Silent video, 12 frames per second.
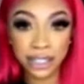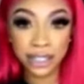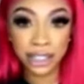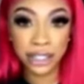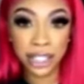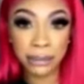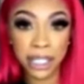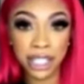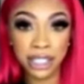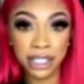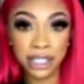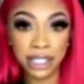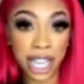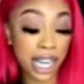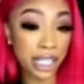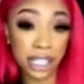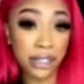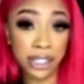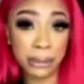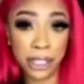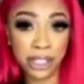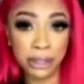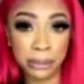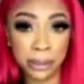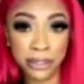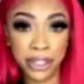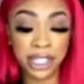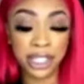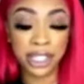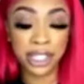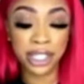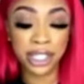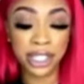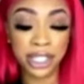You know what I mean? I didn't know this person previous to that.